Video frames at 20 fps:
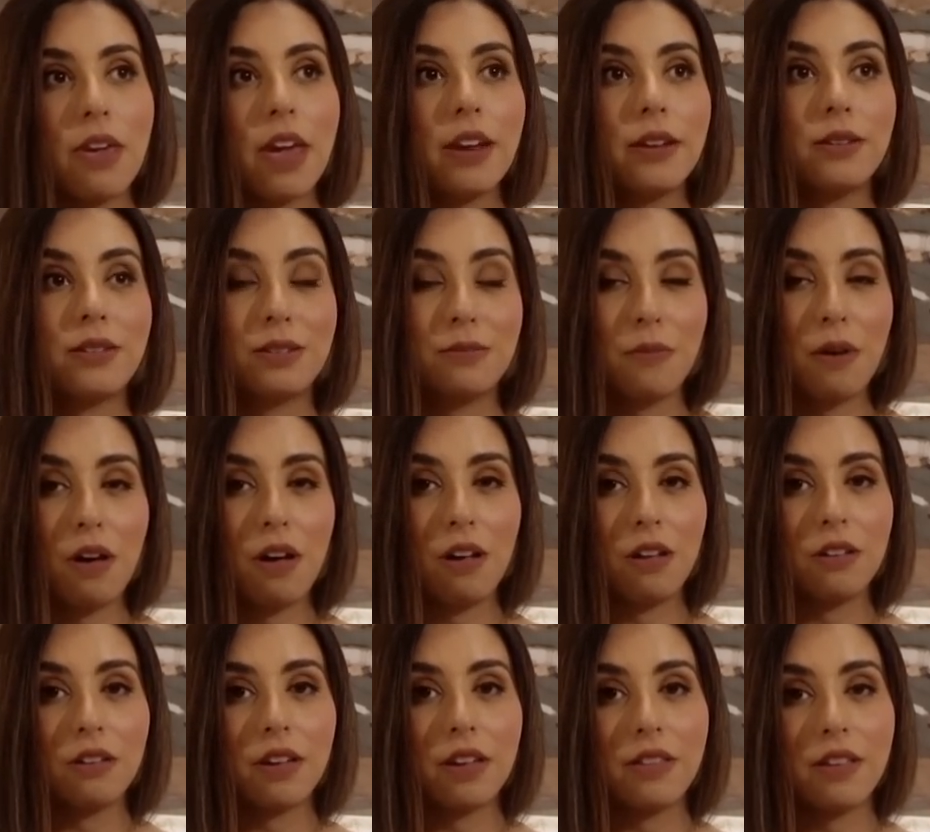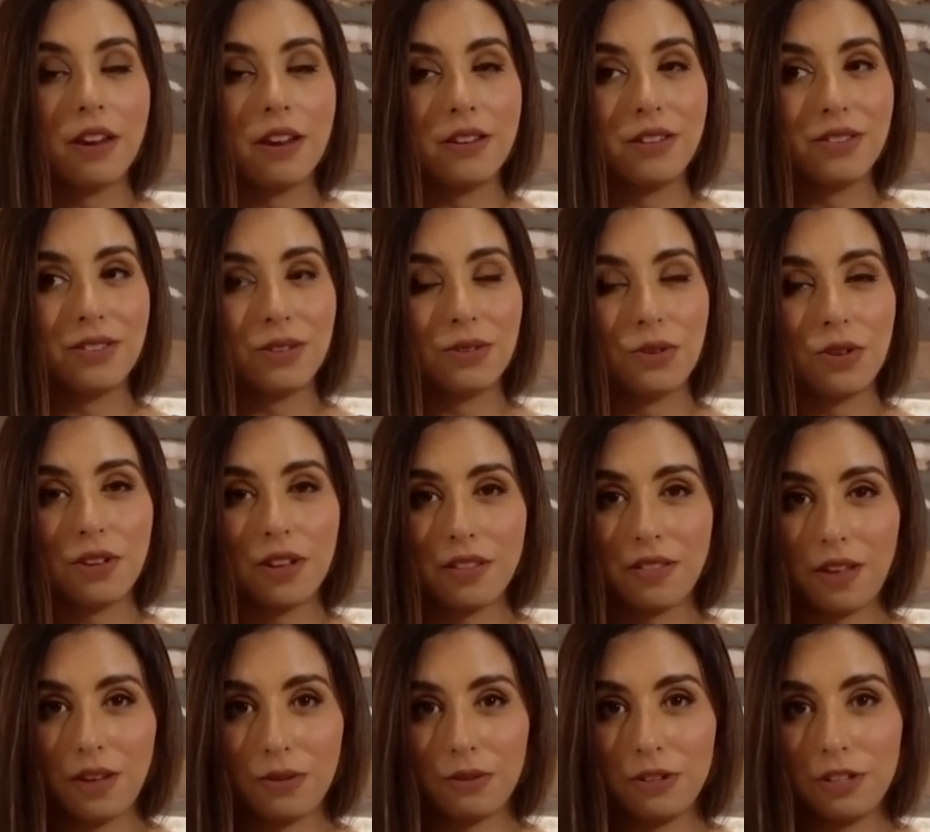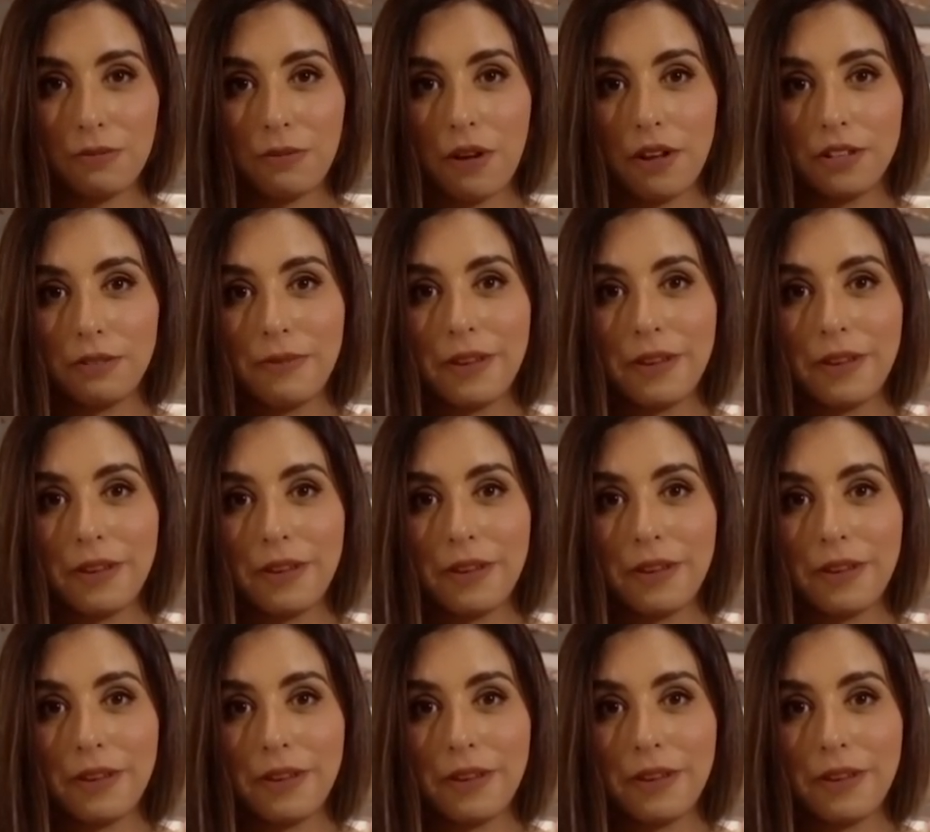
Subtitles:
get a small and then it doesn't look like the other smalls